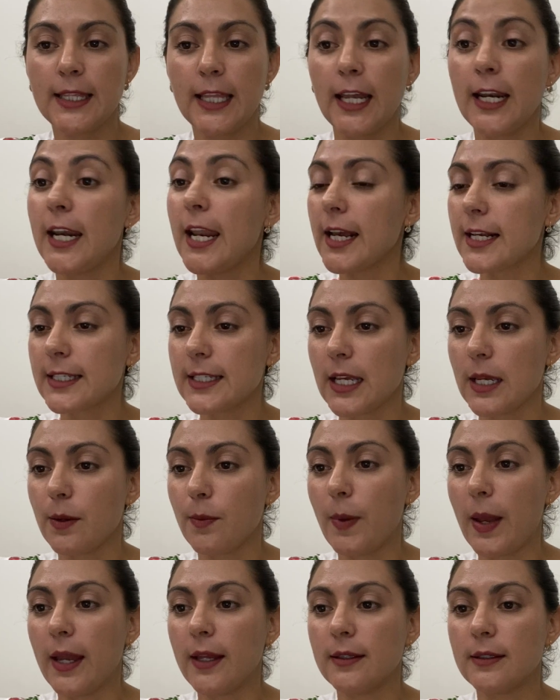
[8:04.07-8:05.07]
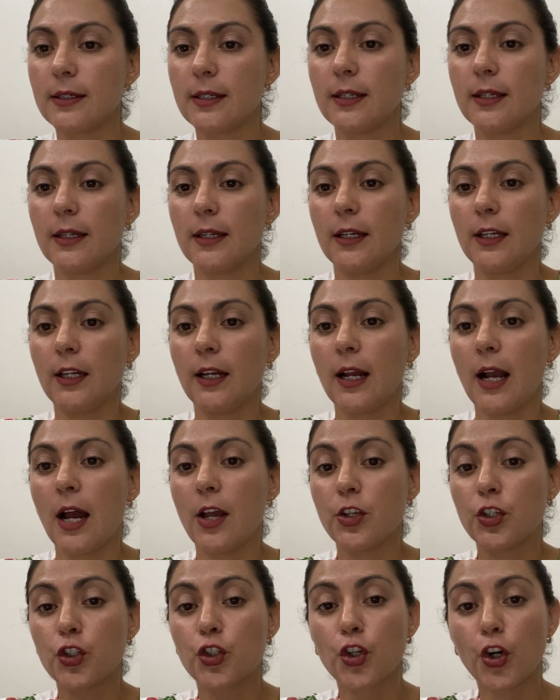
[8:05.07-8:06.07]
next event in
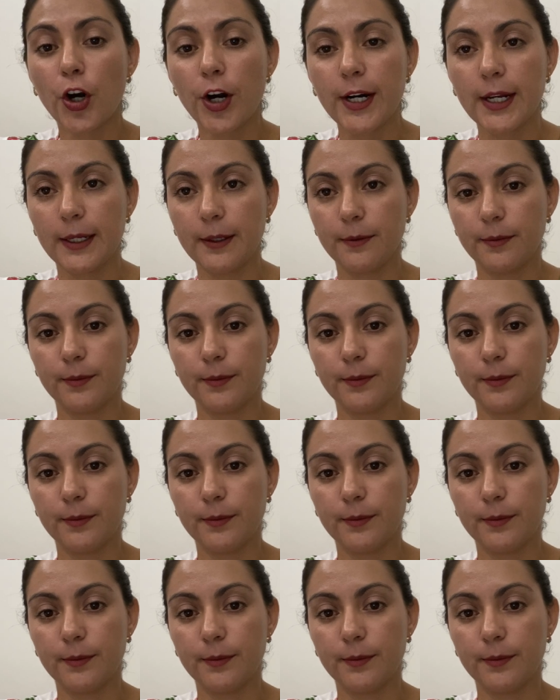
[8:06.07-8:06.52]
a story.